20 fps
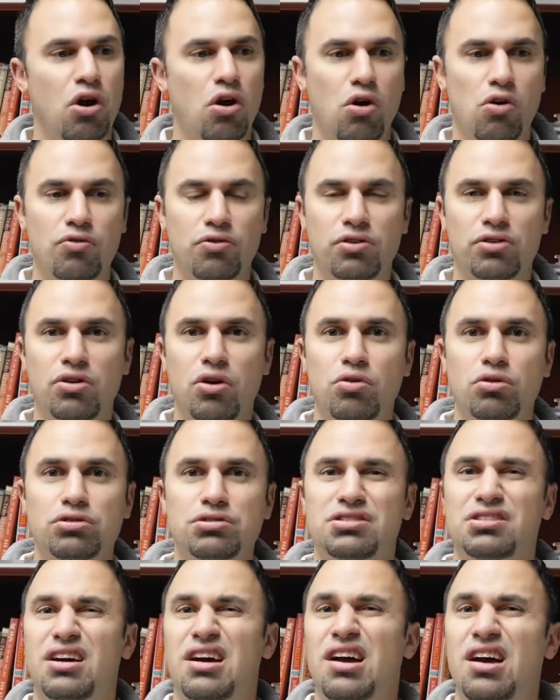over
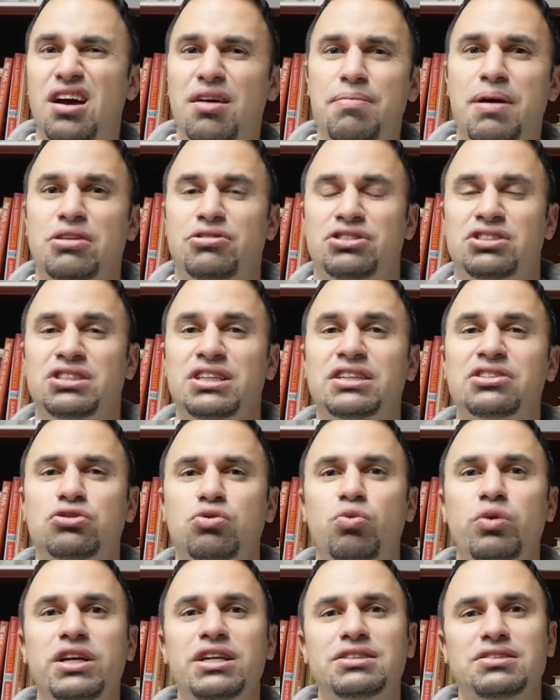those about
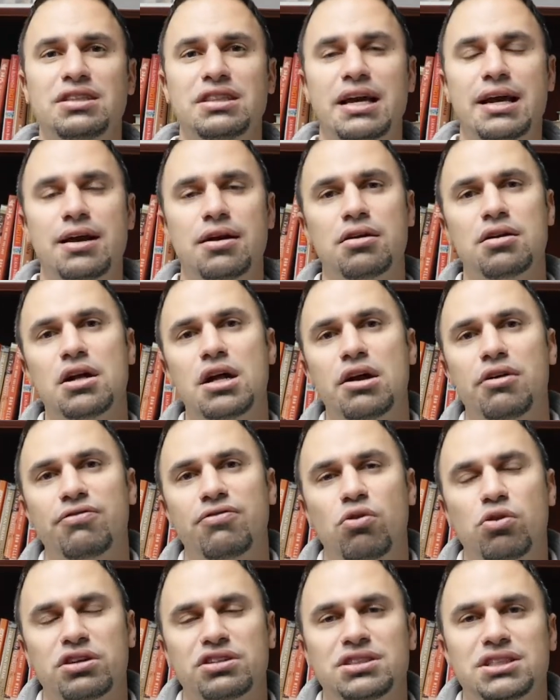6 weeks there,
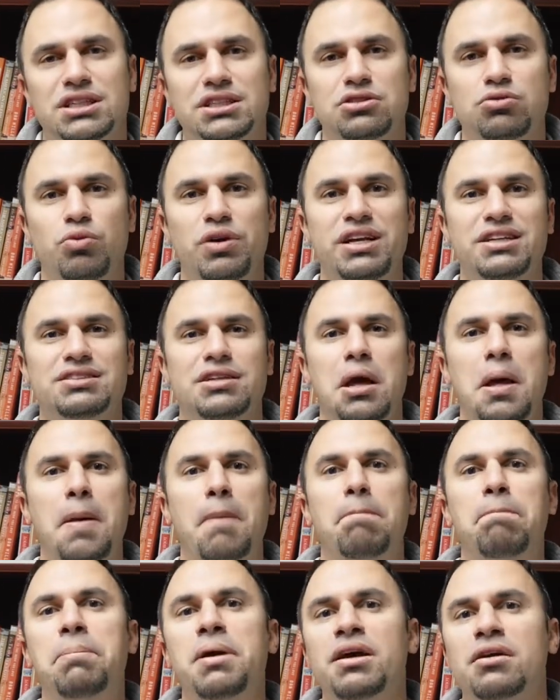4 to 6 weeks,
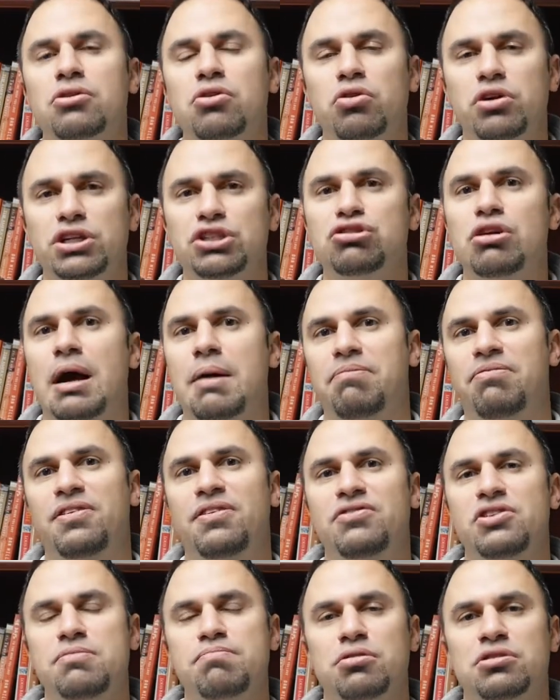Bitcoin dropped
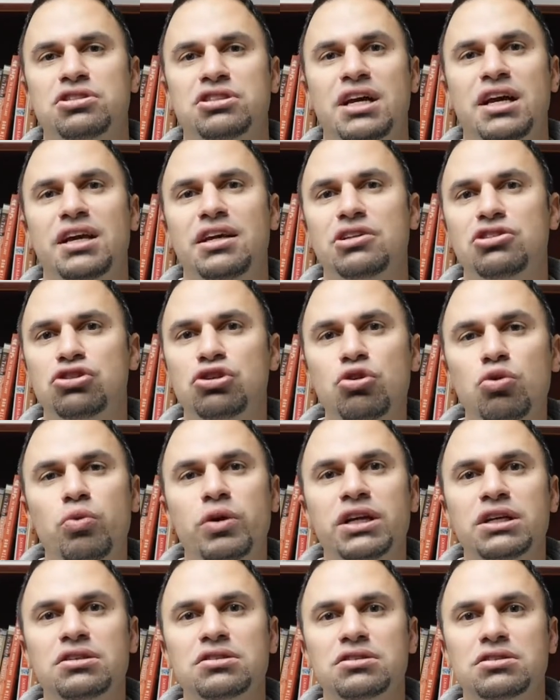50% in 2
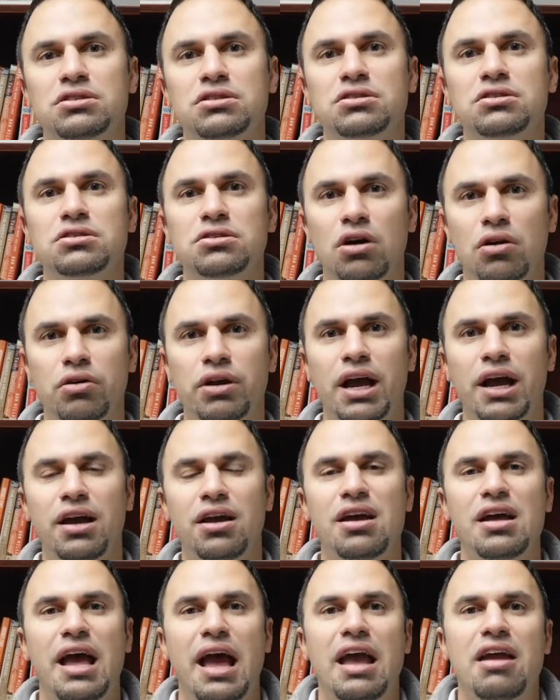weeks.
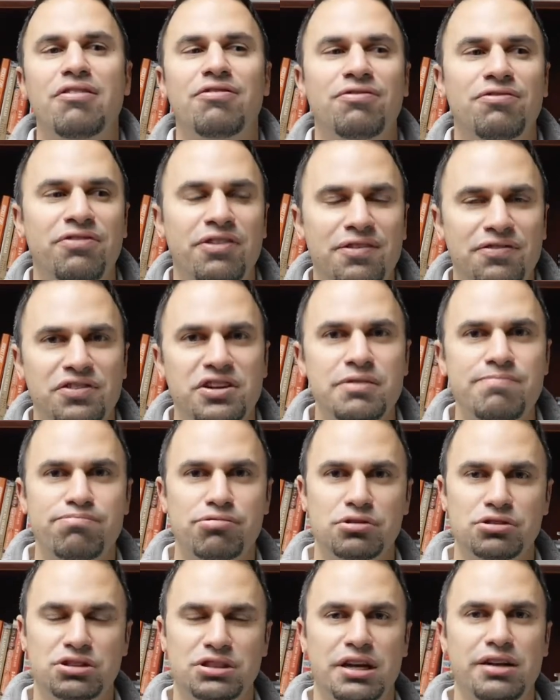Okay, a
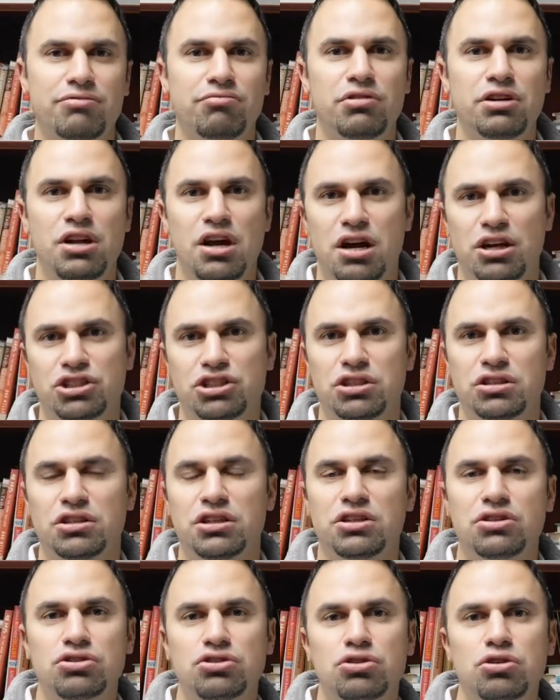50%
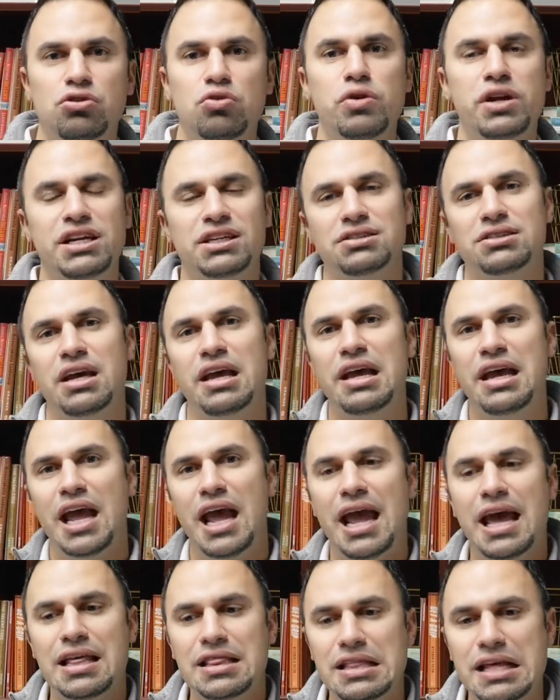reduction in 2 weeks.
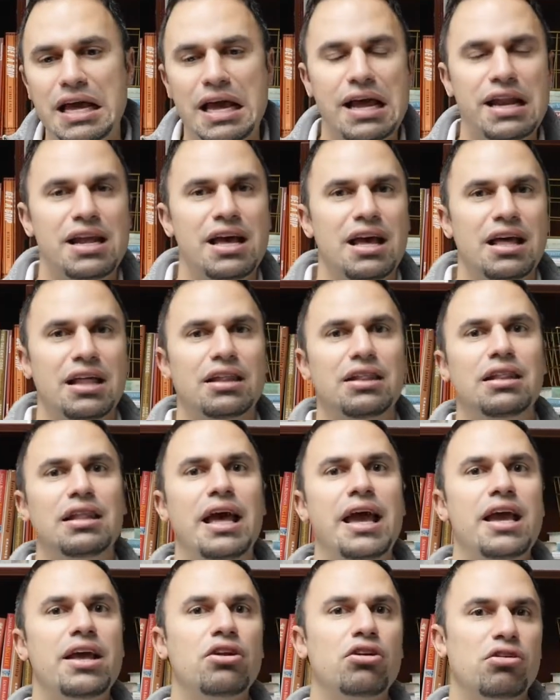And then
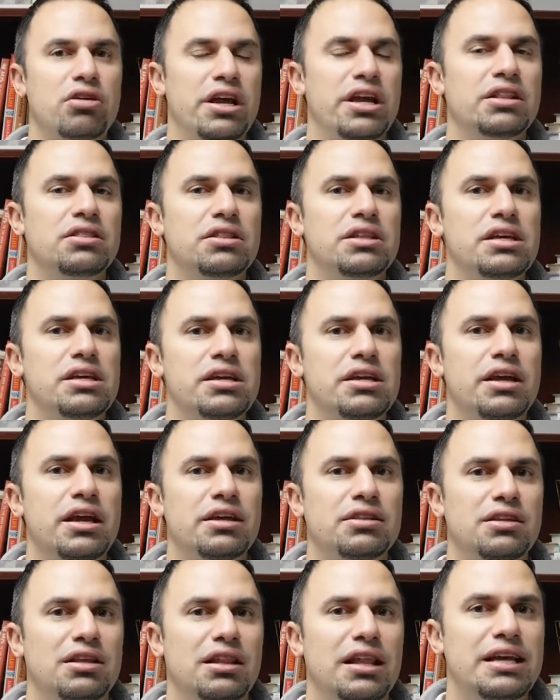later in the
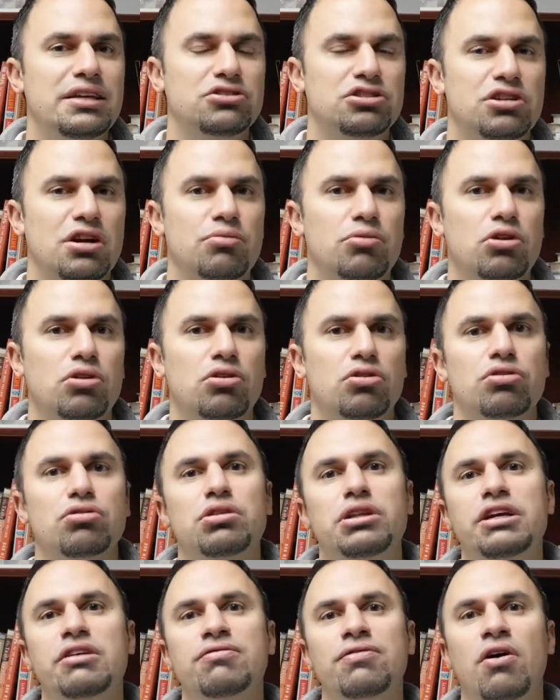late summer,
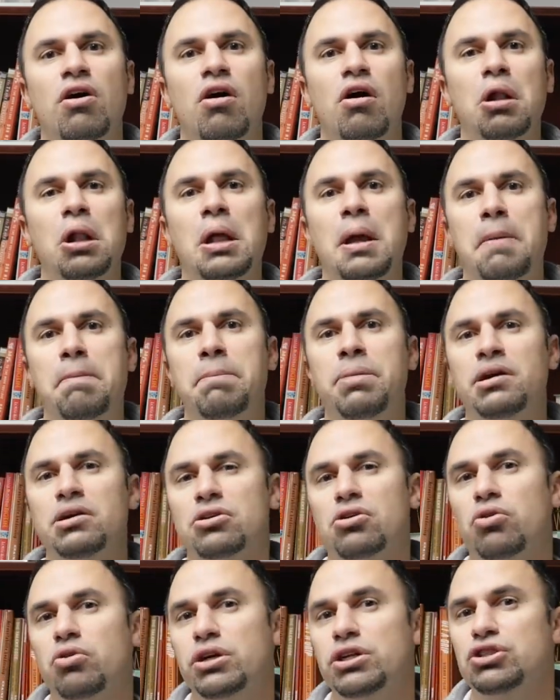early fall,
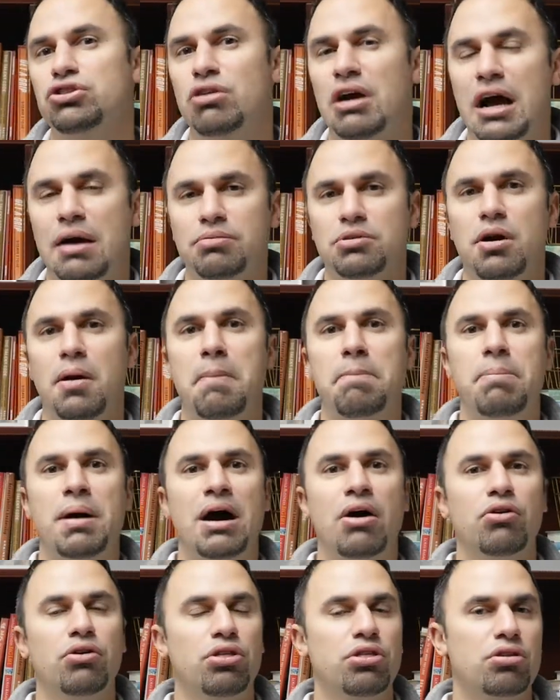Bitcoin dropped
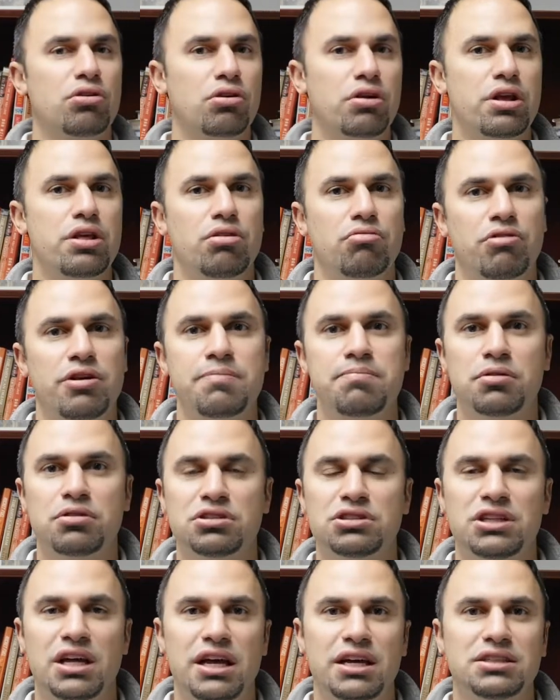about
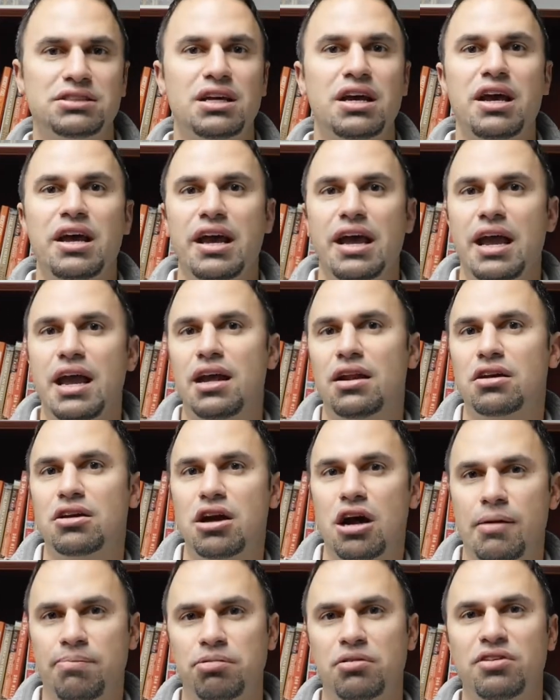33% in a
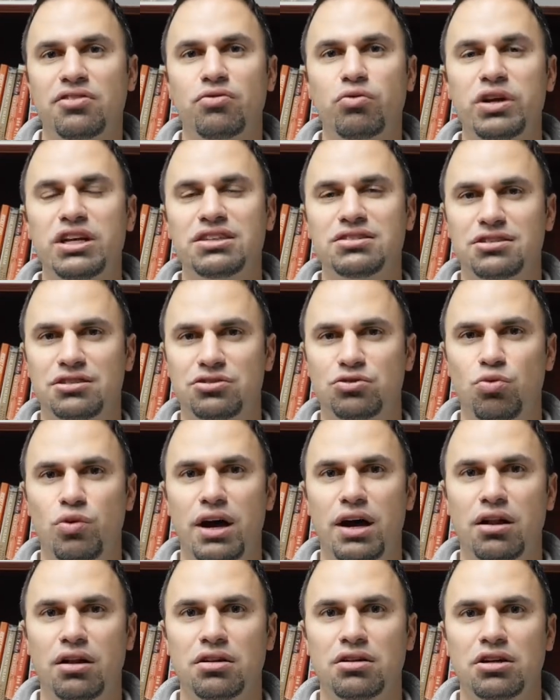couple of weeks as
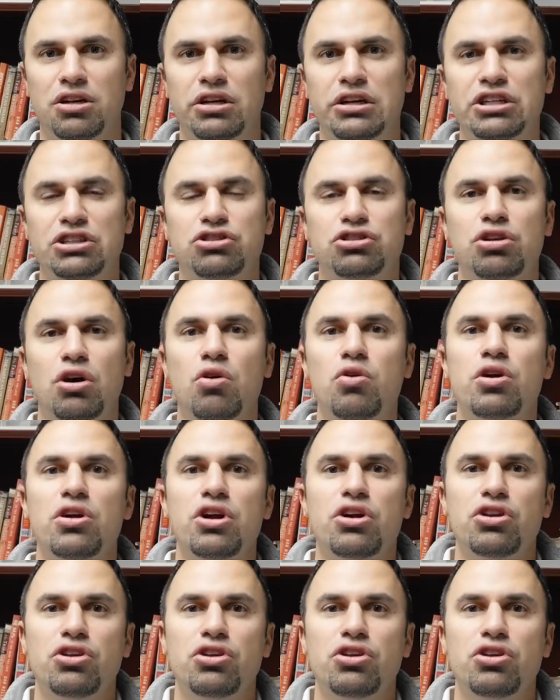well. So